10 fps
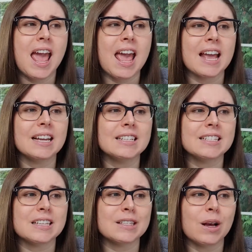And
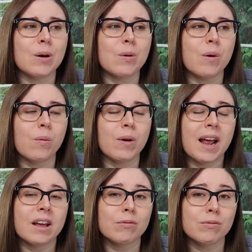so when
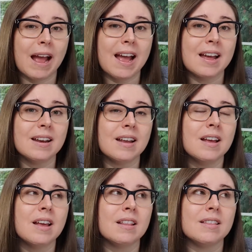I had read
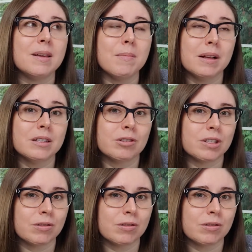the Monstrous